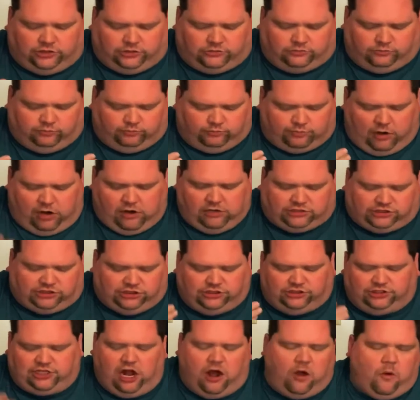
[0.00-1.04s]
person
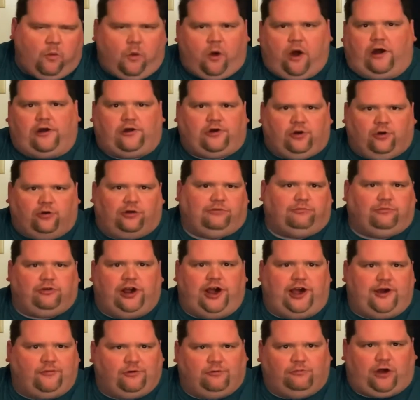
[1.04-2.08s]
doesn't want cornbread
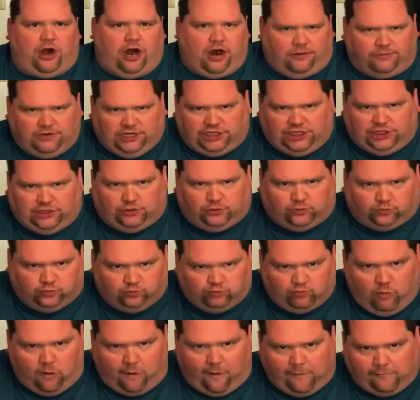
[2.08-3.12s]
with barbecue?
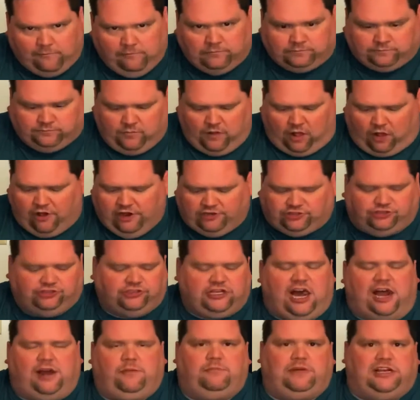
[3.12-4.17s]
Unless you
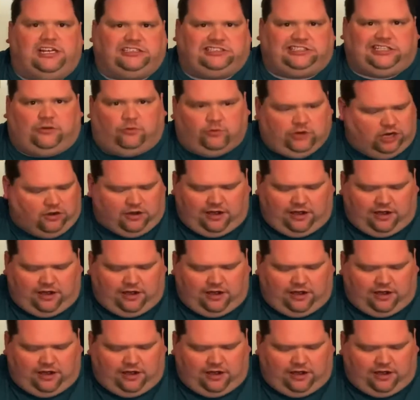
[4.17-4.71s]
got a biscuit. We don't have a